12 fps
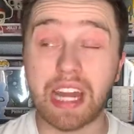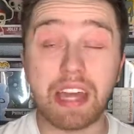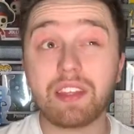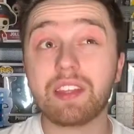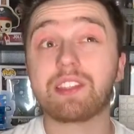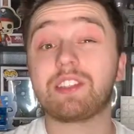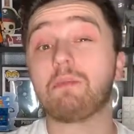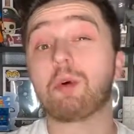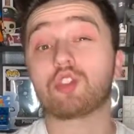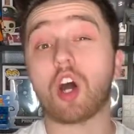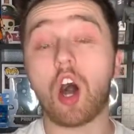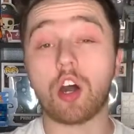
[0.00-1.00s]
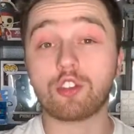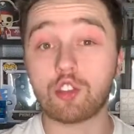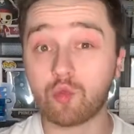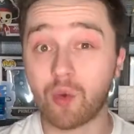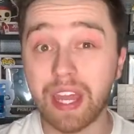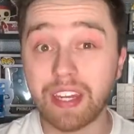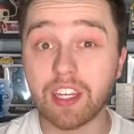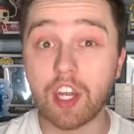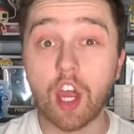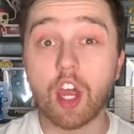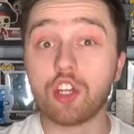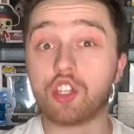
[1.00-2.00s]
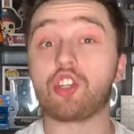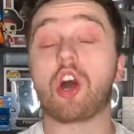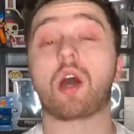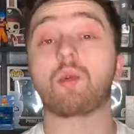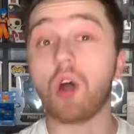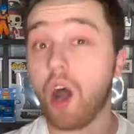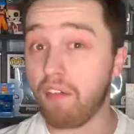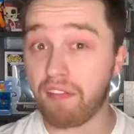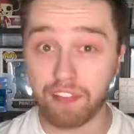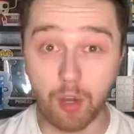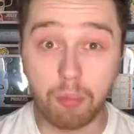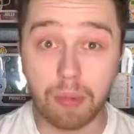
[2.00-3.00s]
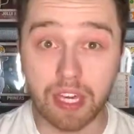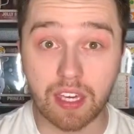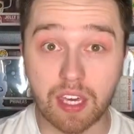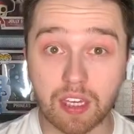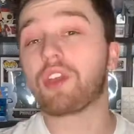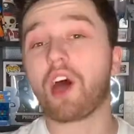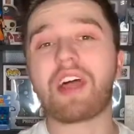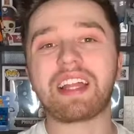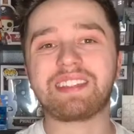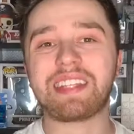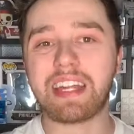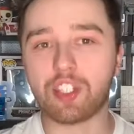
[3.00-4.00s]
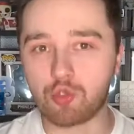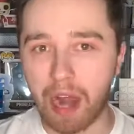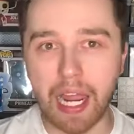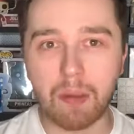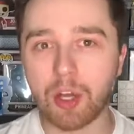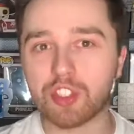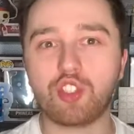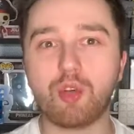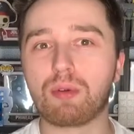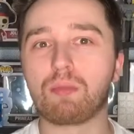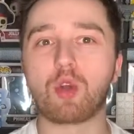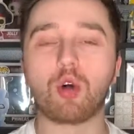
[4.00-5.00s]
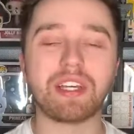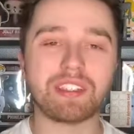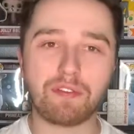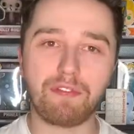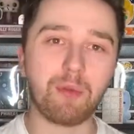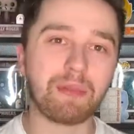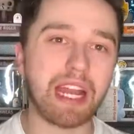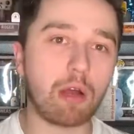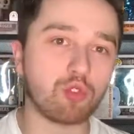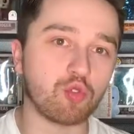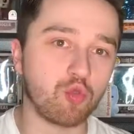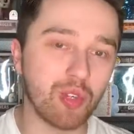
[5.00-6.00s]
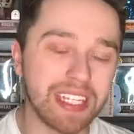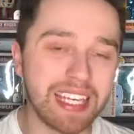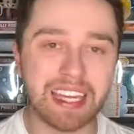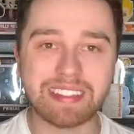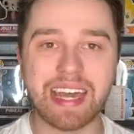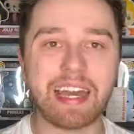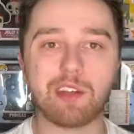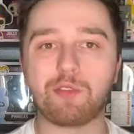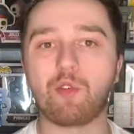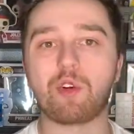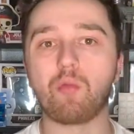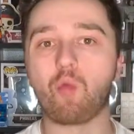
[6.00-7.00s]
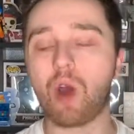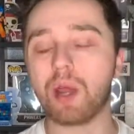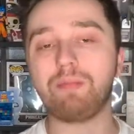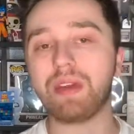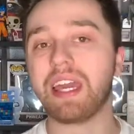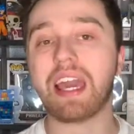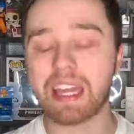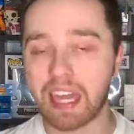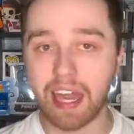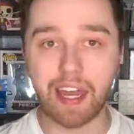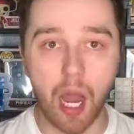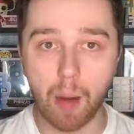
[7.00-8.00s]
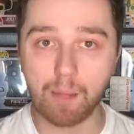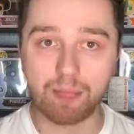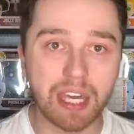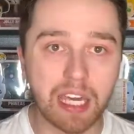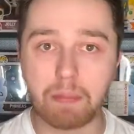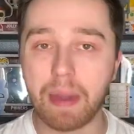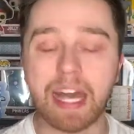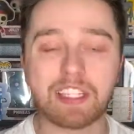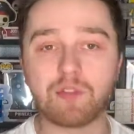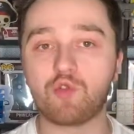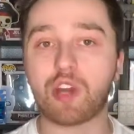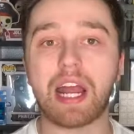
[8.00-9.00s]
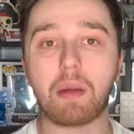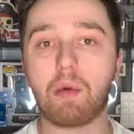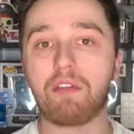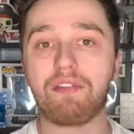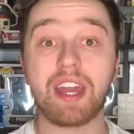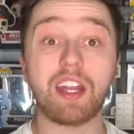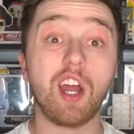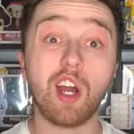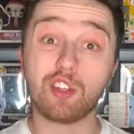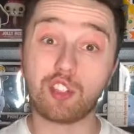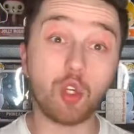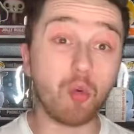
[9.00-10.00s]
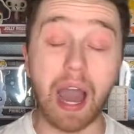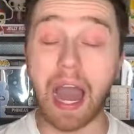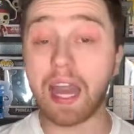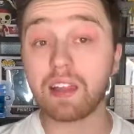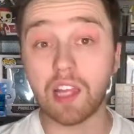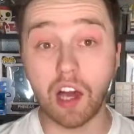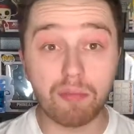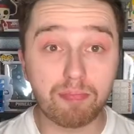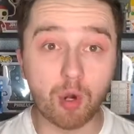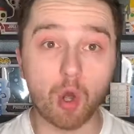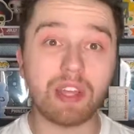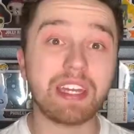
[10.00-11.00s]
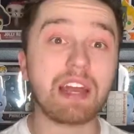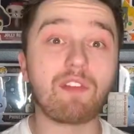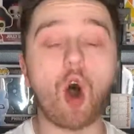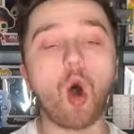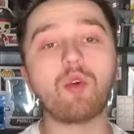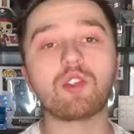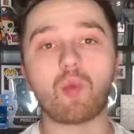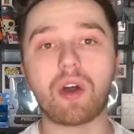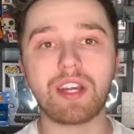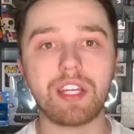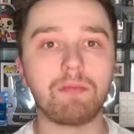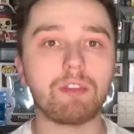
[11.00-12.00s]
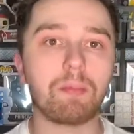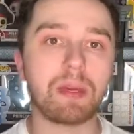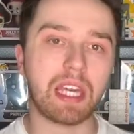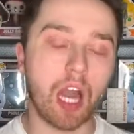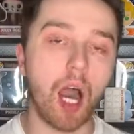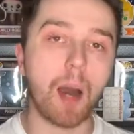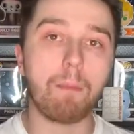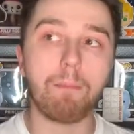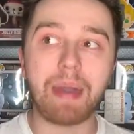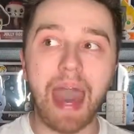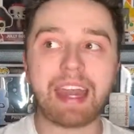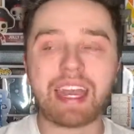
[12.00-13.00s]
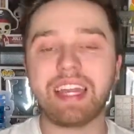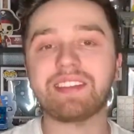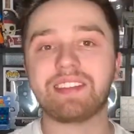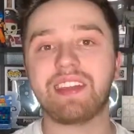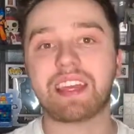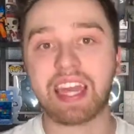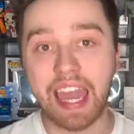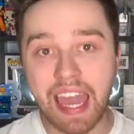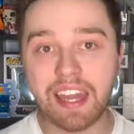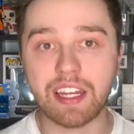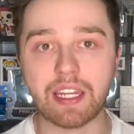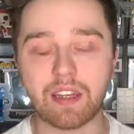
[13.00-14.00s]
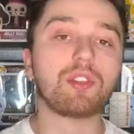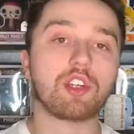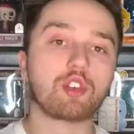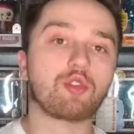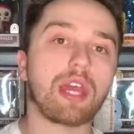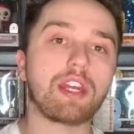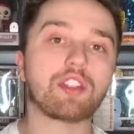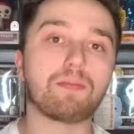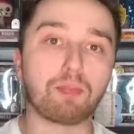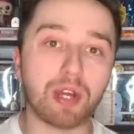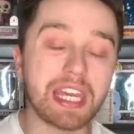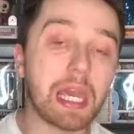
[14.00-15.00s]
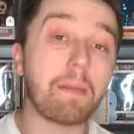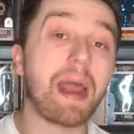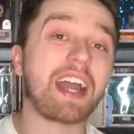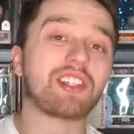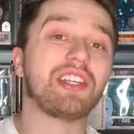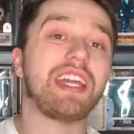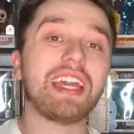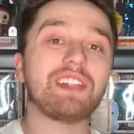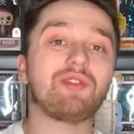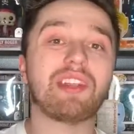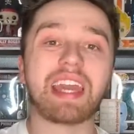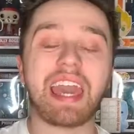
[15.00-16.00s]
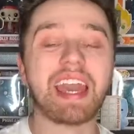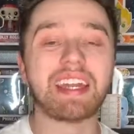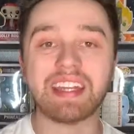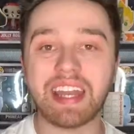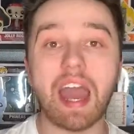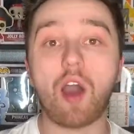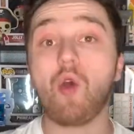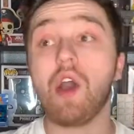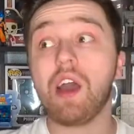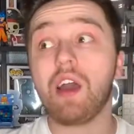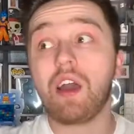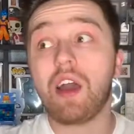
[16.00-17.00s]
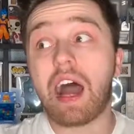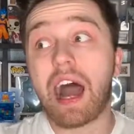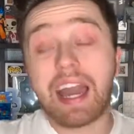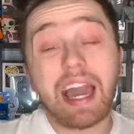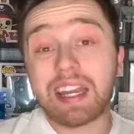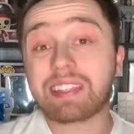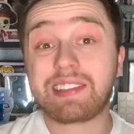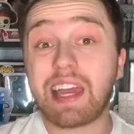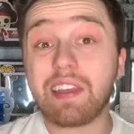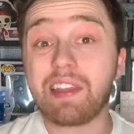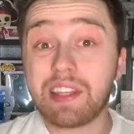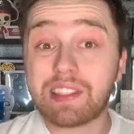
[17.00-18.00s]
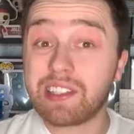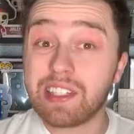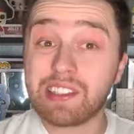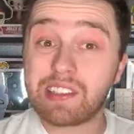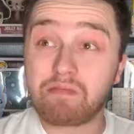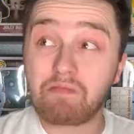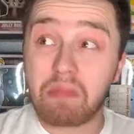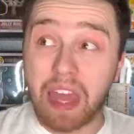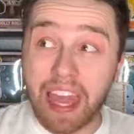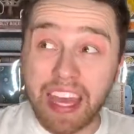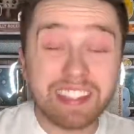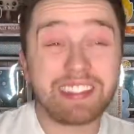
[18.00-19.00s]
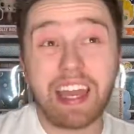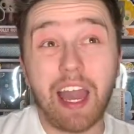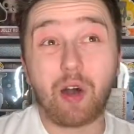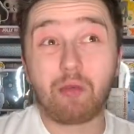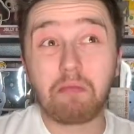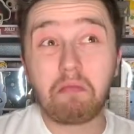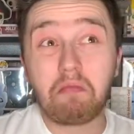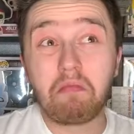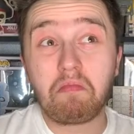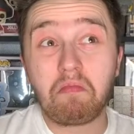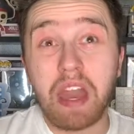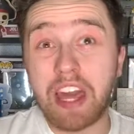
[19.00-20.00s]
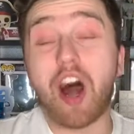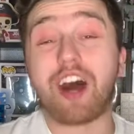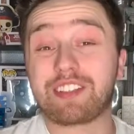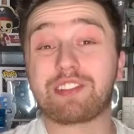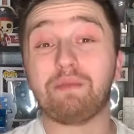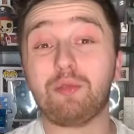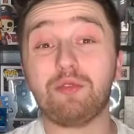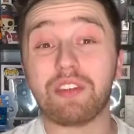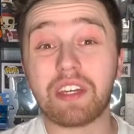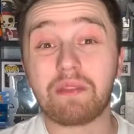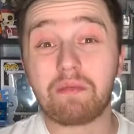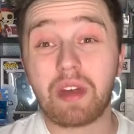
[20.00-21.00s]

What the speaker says: I think this is the most underrated genre of filmmaking. With all that said, Dragon Ball Super Broly is a film that I was really excited for. One, being, again, a big, massive Dragon Ball fan. Two, I love Broly, and I've always wanted him to become back into the canon. The creators bringing him actually into the canon now, I gotta say, this is, hands down, an awesome movie.